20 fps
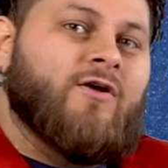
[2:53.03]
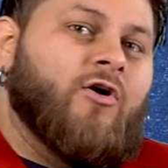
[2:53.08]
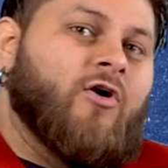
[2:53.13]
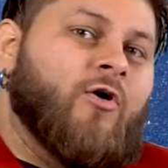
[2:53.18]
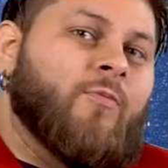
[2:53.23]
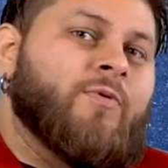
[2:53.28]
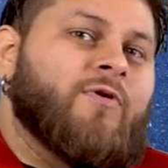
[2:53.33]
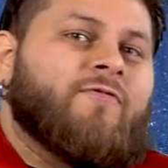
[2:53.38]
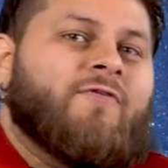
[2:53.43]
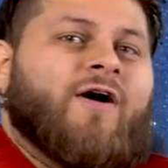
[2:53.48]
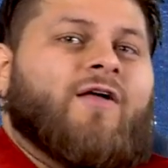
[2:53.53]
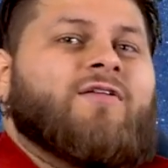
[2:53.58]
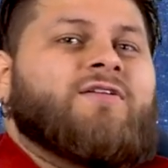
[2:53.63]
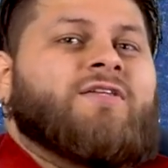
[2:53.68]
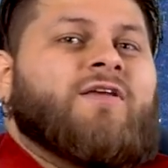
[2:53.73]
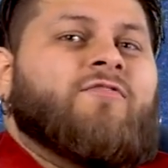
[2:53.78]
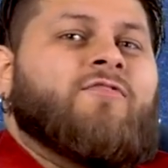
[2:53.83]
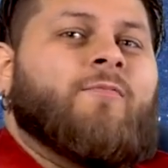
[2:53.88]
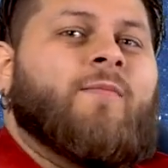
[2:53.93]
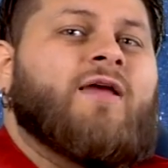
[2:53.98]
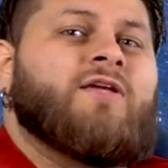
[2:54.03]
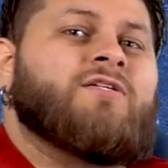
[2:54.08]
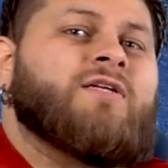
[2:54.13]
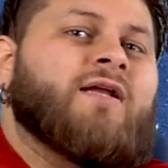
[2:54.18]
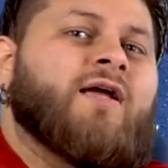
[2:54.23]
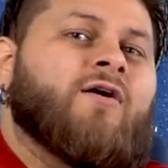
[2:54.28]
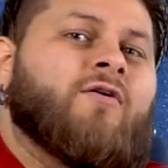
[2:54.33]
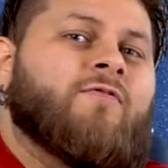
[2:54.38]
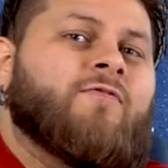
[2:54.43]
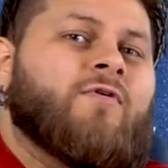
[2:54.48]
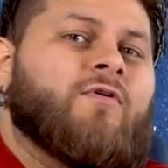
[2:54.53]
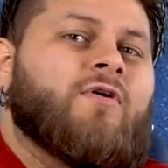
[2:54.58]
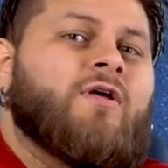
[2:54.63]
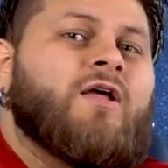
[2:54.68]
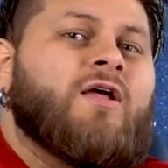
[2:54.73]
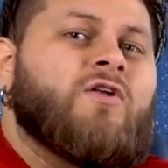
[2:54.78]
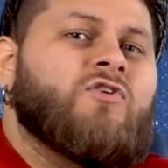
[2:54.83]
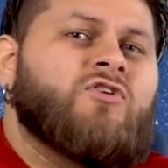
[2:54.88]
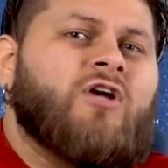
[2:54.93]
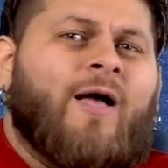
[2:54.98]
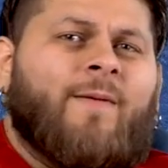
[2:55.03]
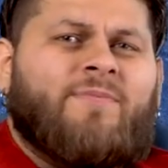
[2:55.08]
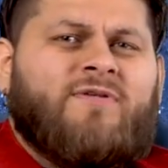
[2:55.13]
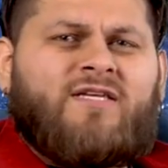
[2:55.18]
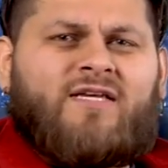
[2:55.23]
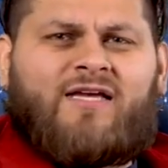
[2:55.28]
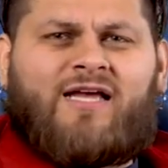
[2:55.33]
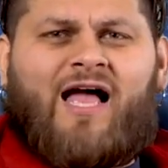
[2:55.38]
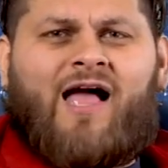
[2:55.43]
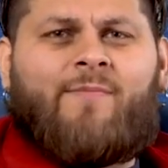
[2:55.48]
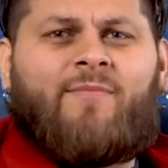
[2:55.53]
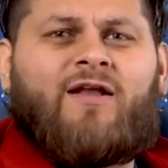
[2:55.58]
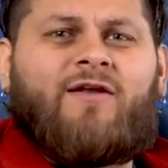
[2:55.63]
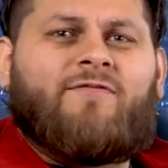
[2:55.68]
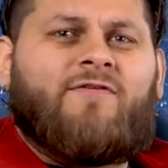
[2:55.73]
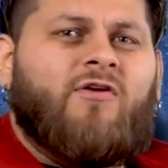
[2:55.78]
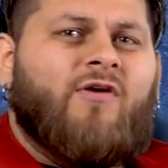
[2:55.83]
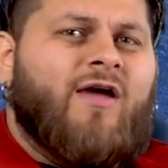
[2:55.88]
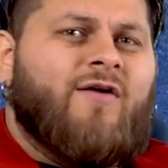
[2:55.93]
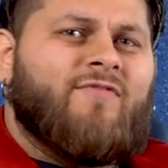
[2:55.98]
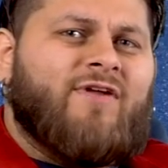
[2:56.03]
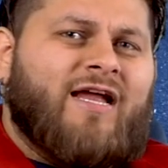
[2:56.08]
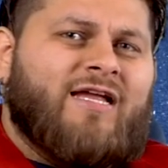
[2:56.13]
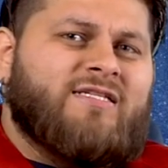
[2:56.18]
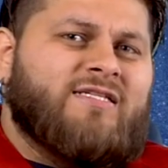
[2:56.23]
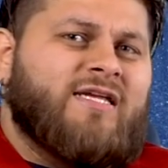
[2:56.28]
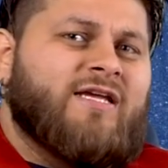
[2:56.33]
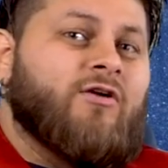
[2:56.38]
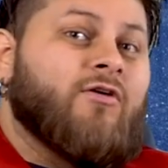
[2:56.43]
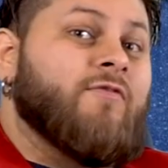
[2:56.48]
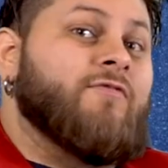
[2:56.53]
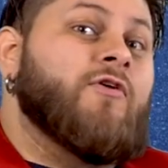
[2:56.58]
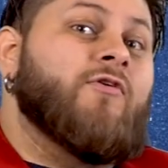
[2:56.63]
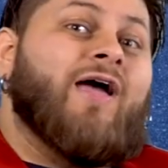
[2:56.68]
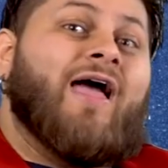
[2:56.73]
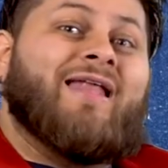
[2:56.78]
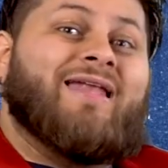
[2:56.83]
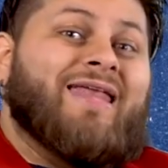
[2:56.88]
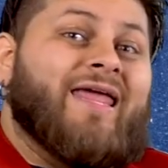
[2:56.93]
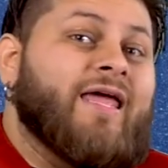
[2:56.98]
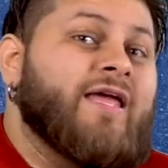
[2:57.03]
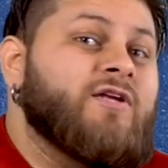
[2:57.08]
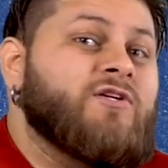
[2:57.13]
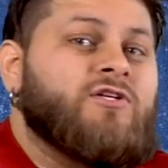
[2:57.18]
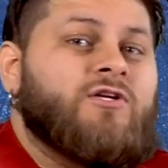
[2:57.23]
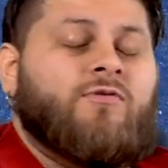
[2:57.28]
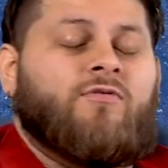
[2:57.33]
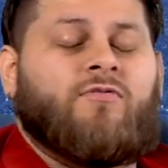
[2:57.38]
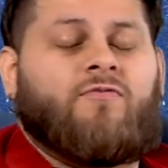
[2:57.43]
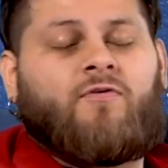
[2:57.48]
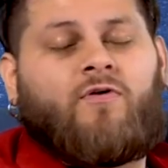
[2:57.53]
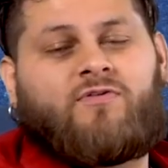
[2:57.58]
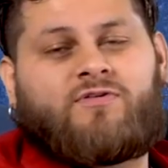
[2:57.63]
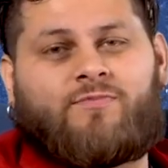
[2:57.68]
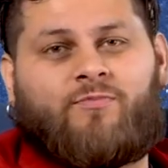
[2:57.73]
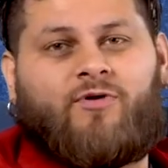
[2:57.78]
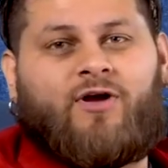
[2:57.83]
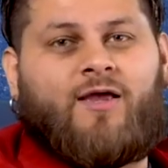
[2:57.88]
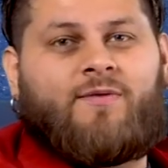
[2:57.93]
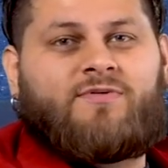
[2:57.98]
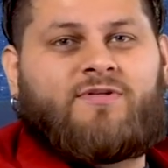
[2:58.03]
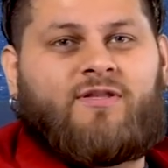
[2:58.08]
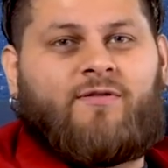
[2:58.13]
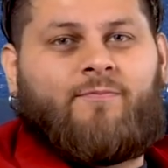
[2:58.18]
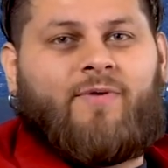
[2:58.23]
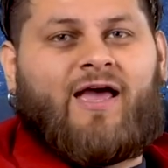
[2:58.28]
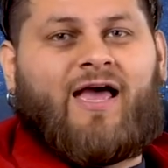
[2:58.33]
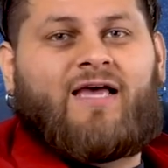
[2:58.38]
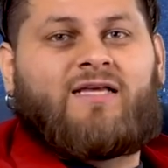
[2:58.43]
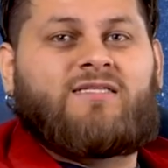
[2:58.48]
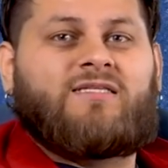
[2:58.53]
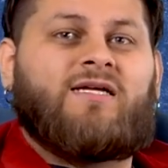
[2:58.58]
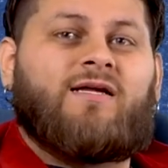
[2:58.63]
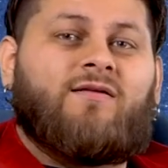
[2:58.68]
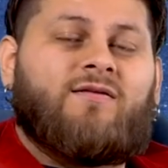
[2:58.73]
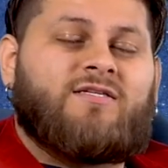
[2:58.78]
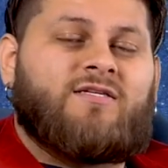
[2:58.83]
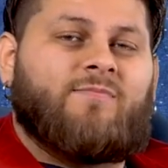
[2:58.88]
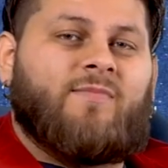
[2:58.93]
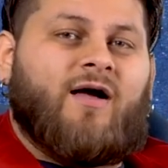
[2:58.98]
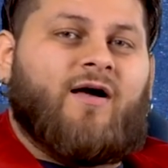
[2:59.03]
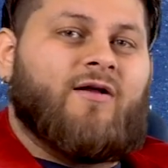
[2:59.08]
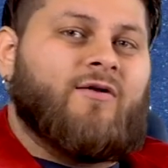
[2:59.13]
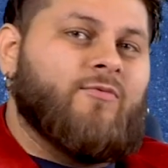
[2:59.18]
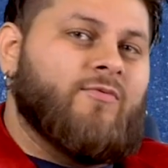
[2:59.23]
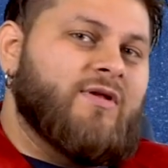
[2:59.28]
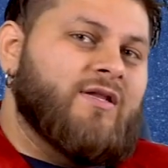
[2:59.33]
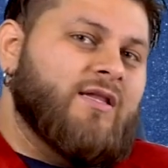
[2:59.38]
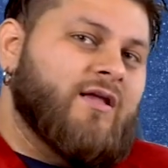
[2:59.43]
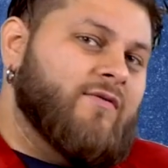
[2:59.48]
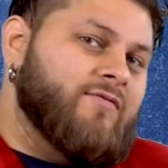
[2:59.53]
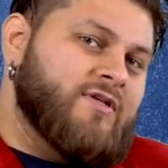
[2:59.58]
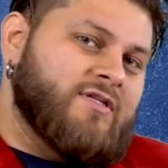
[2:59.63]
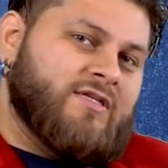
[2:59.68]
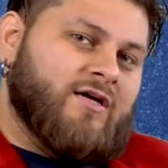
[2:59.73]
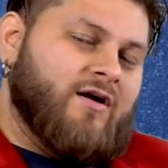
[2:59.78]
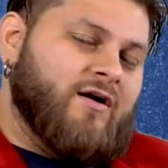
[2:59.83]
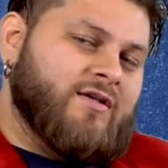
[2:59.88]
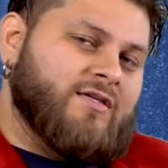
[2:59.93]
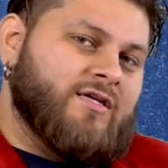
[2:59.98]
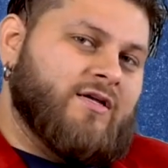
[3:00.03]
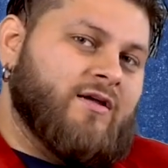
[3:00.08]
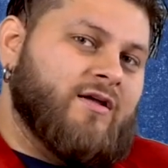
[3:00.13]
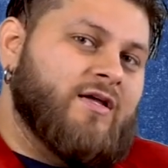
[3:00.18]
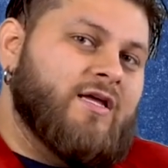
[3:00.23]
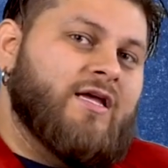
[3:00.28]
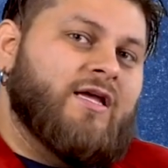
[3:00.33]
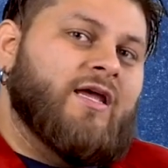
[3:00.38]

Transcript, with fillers: Hope you found this information helpful. Drop us a comment if you have an idea or if you had an issue with frozen pipes in the past. Tell us about it. We'd love to talk to you.